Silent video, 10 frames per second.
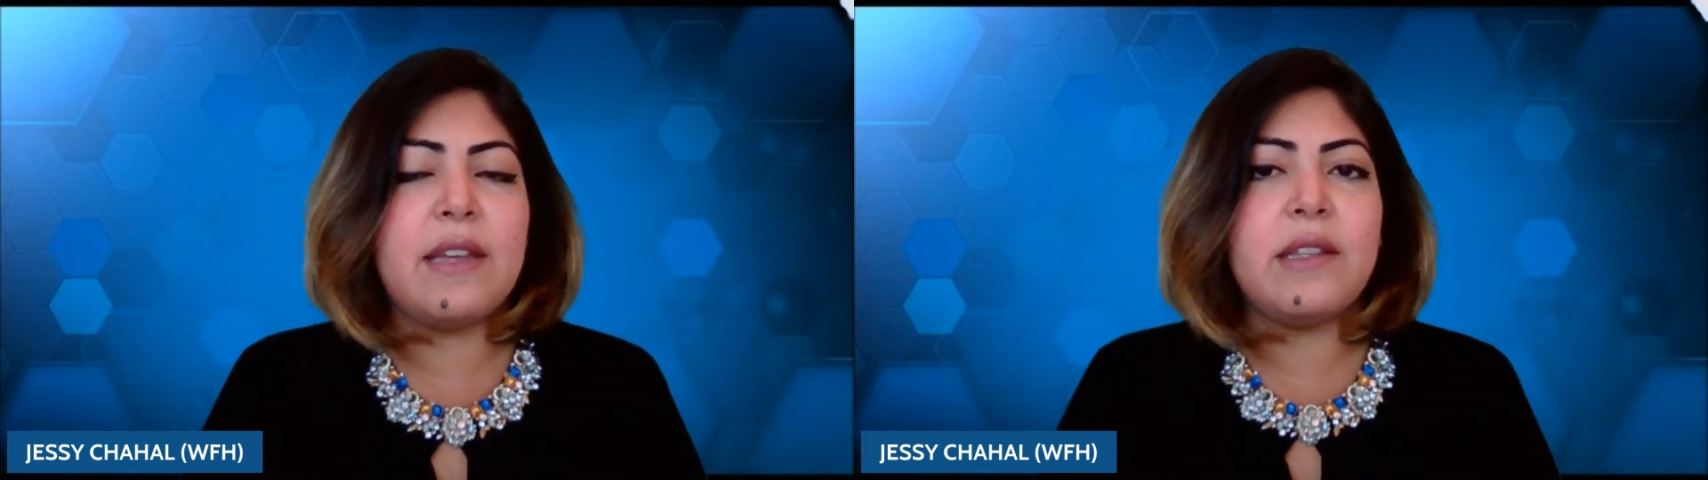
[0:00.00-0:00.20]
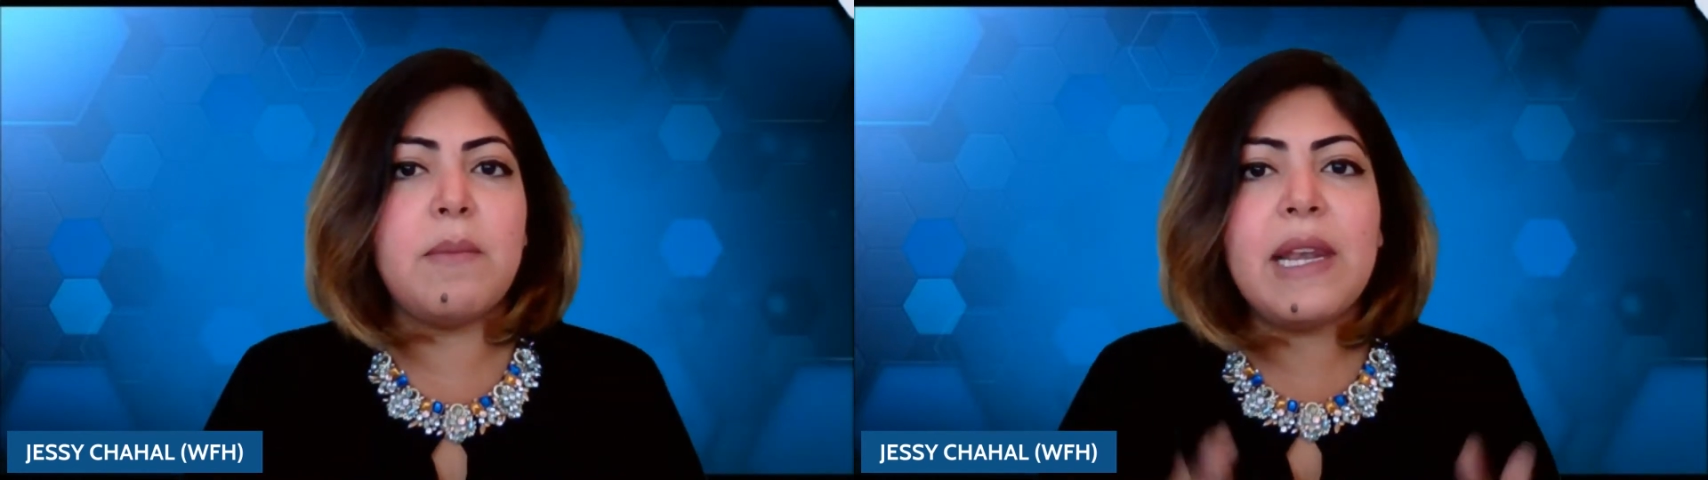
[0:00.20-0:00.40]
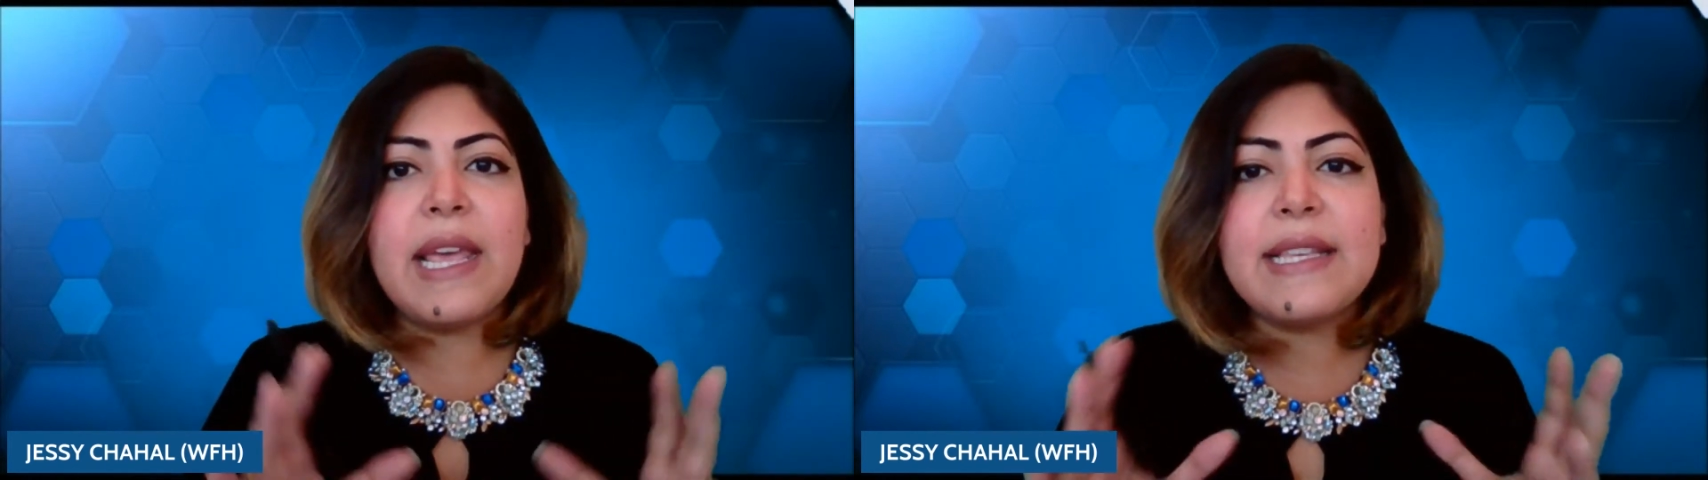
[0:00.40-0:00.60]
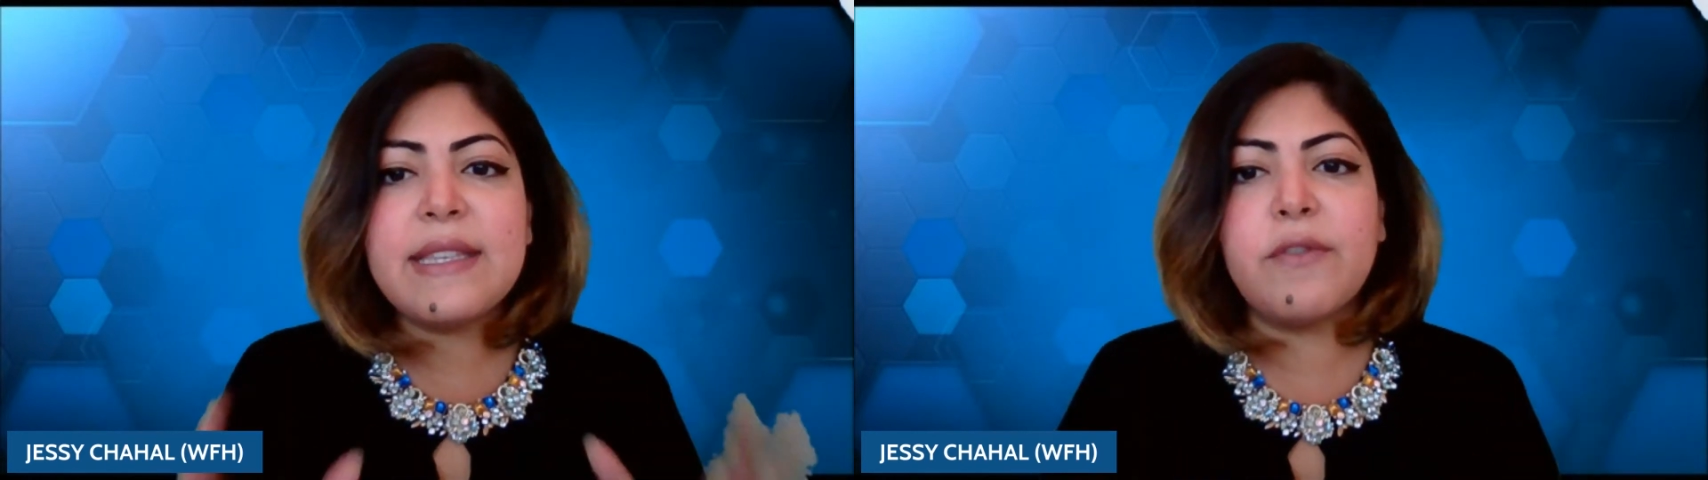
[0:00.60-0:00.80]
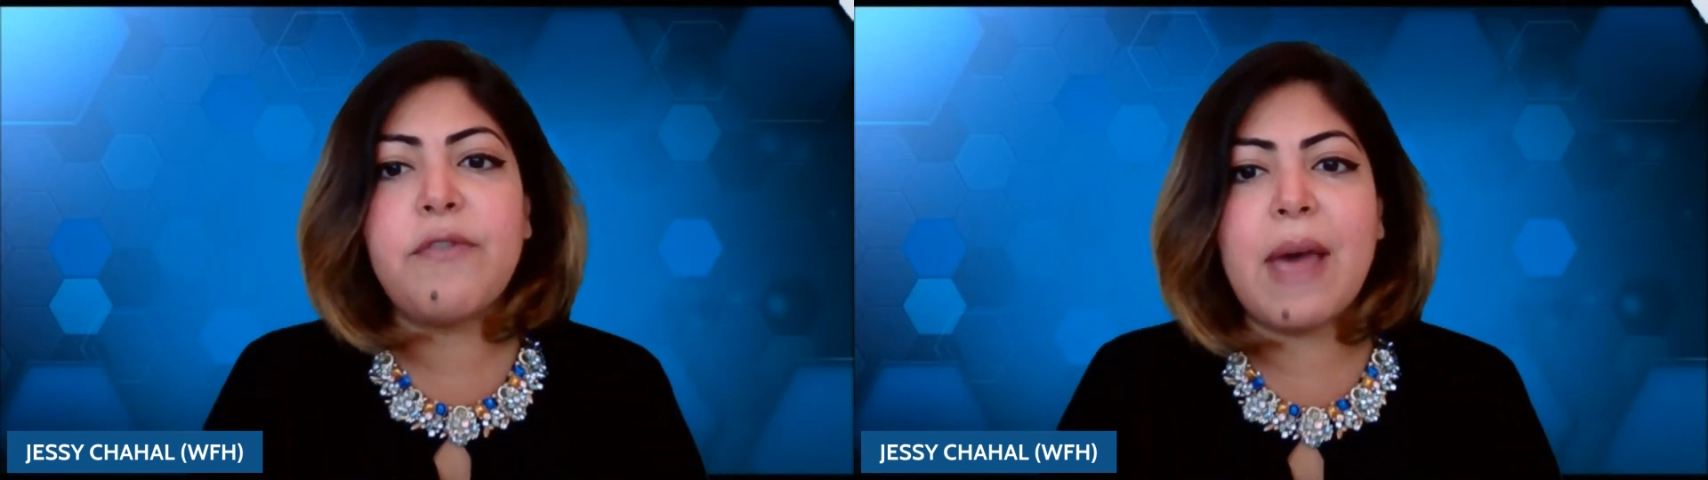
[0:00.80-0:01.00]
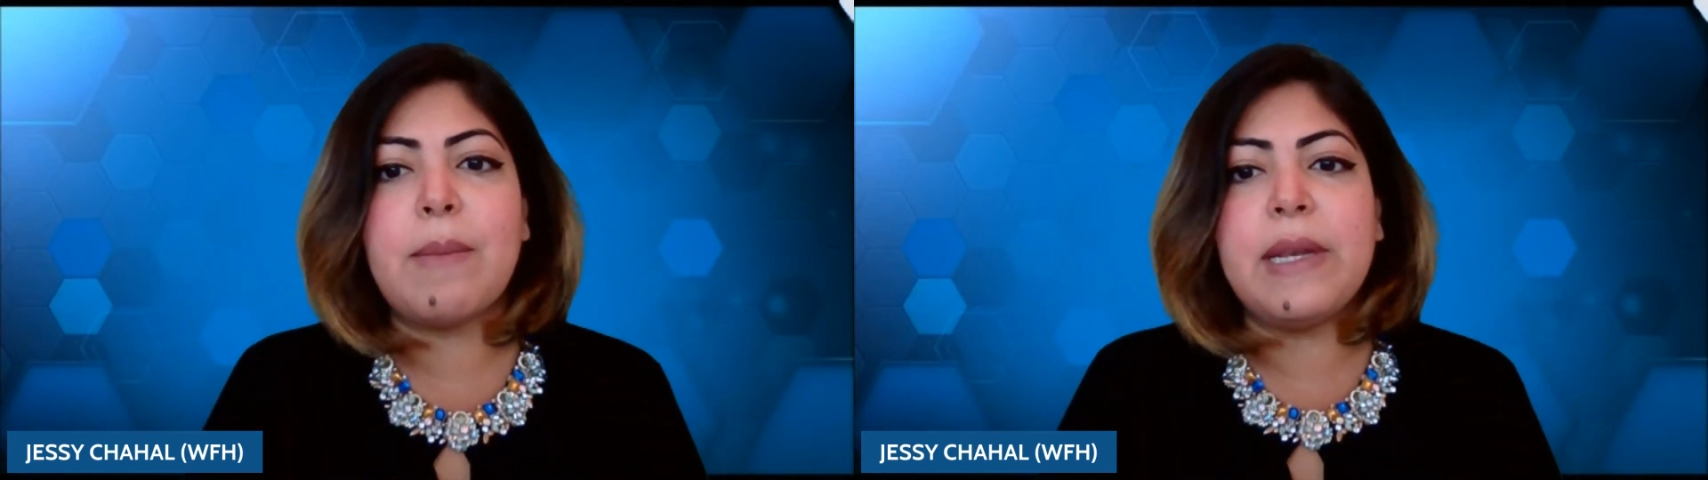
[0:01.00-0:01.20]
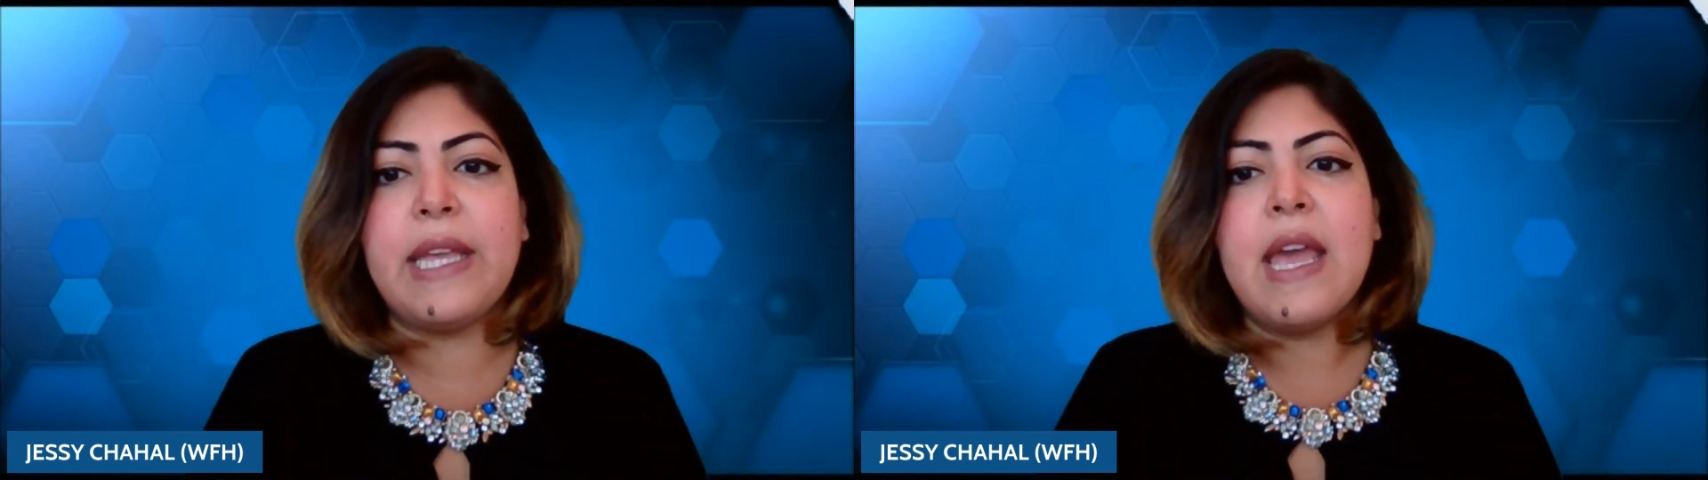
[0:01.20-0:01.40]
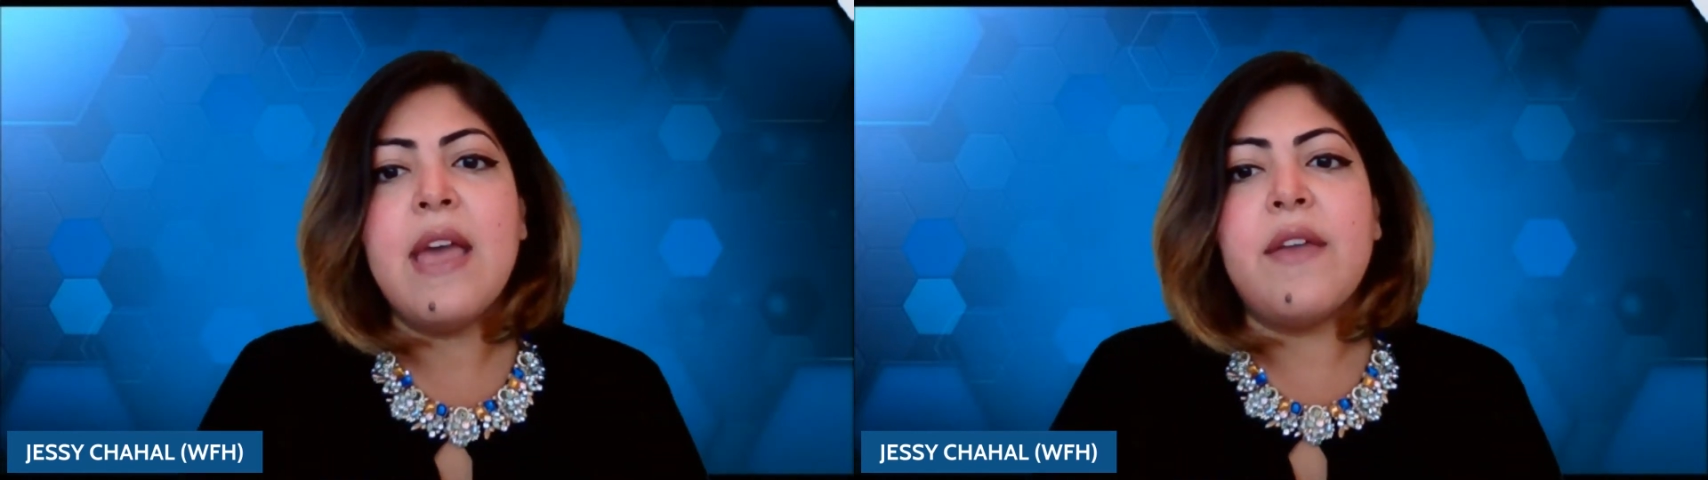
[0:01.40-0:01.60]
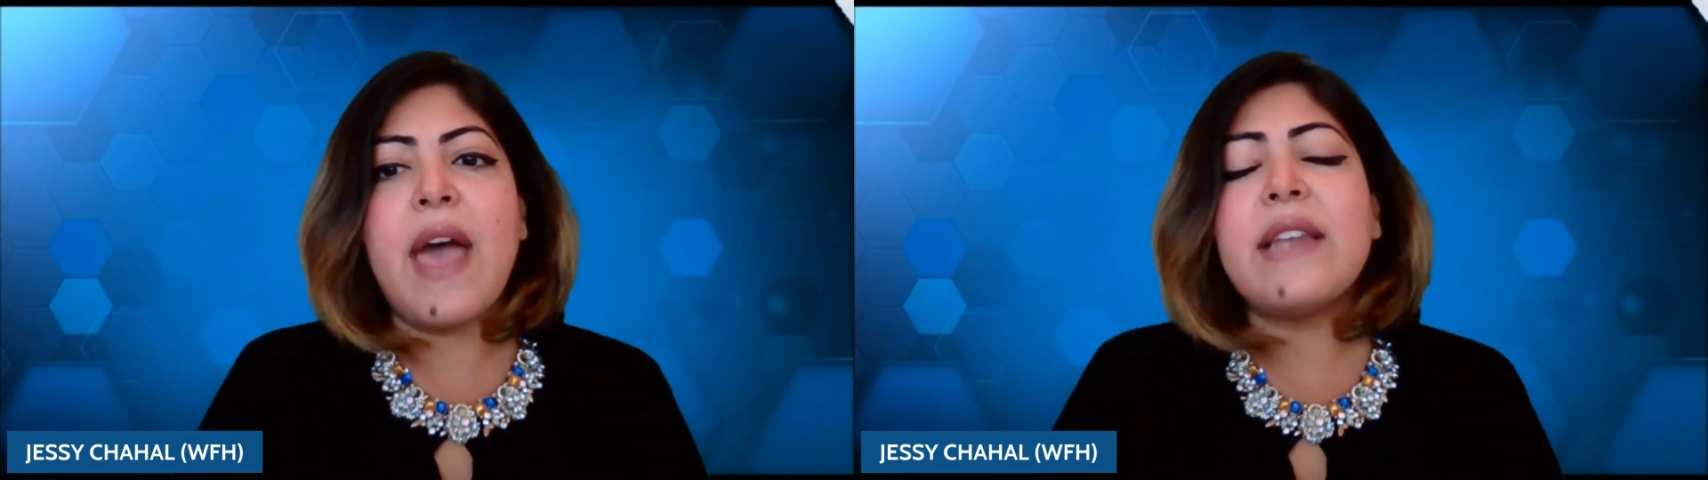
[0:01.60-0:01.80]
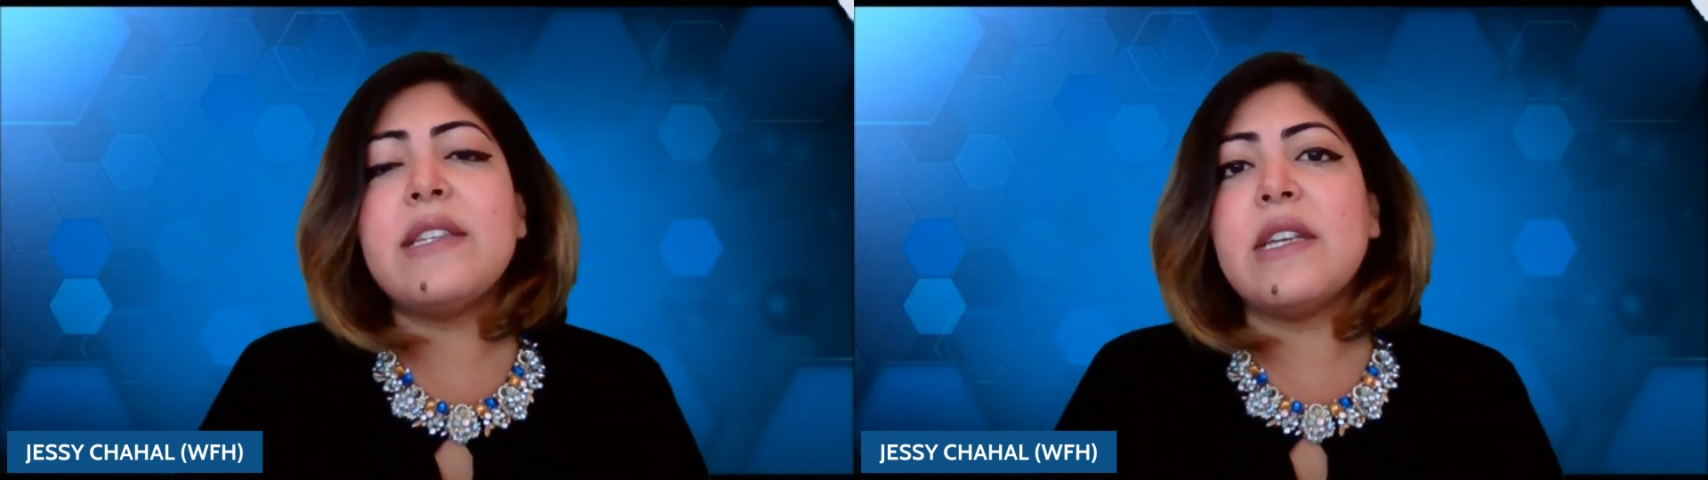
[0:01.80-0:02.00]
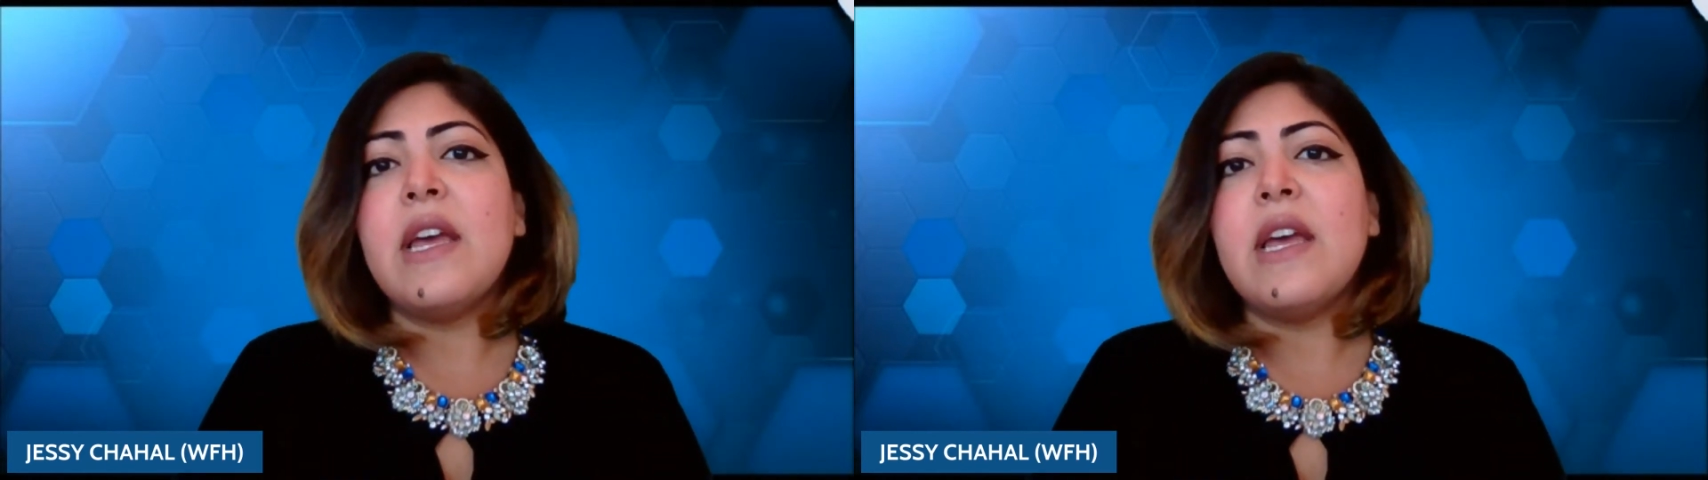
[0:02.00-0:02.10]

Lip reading: the Malaysian family, that